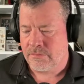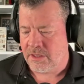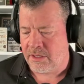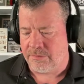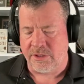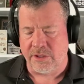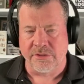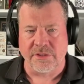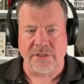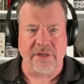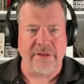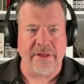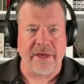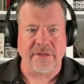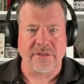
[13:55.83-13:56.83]
I'm guilty of
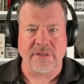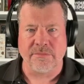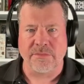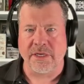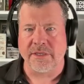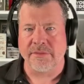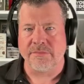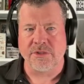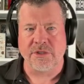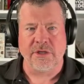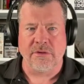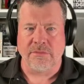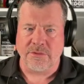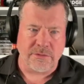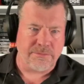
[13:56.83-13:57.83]
that sometimes,
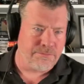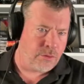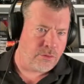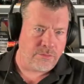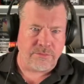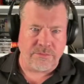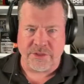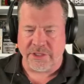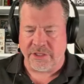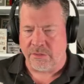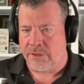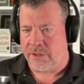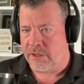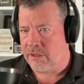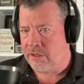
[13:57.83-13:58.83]
just boom, deal
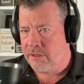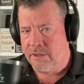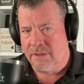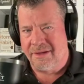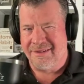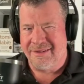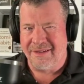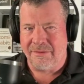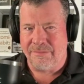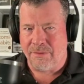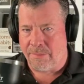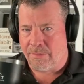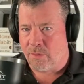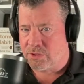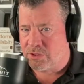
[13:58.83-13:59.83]
with it.
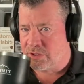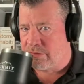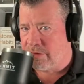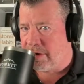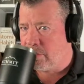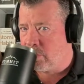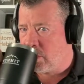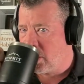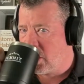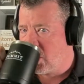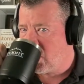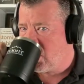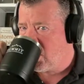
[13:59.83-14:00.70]
Probably wasn't the right way.